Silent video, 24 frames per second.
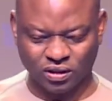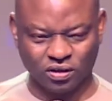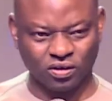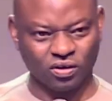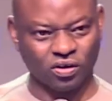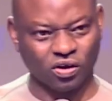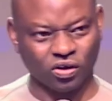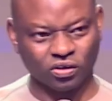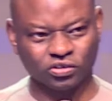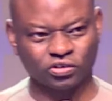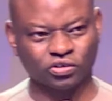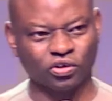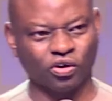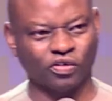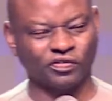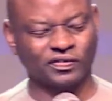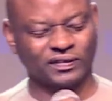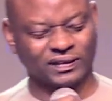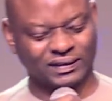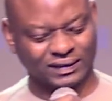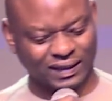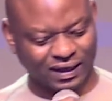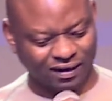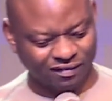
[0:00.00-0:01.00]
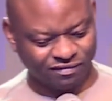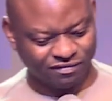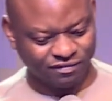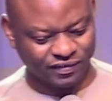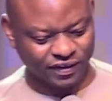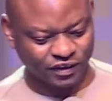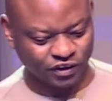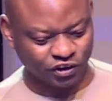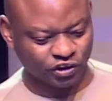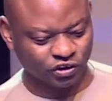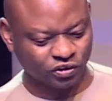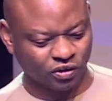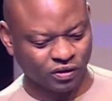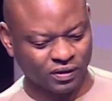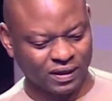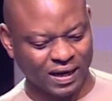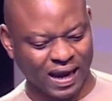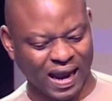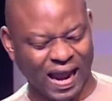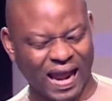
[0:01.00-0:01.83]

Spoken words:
loss of salvation